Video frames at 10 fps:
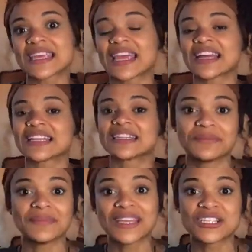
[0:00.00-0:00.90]
and
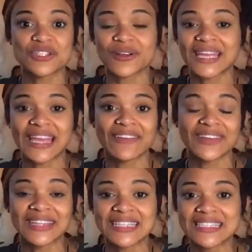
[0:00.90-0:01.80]
making sure I get
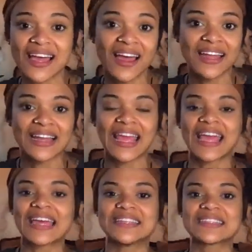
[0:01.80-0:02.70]
everything done,
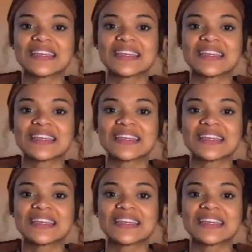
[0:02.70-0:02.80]
and